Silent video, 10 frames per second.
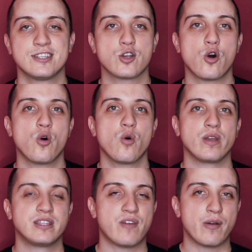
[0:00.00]
So
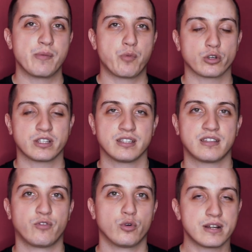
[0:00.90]
it's very
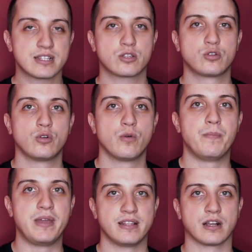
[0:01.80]
important for us
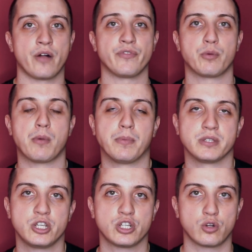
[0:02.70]
to be in a comfortable
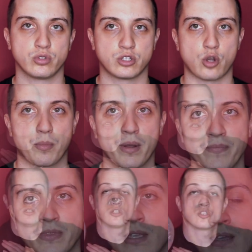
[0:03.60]
position on the top.
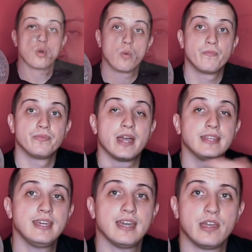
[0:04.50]
So the
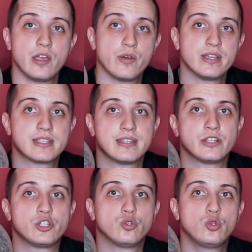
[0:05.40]
idea here is
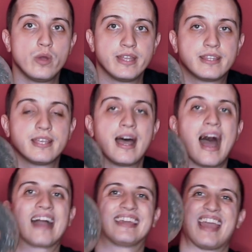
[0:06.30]
that you do it
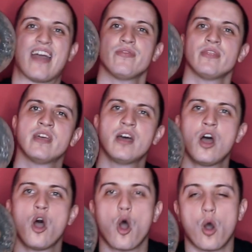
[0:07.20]

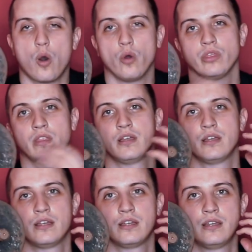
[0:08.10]
again on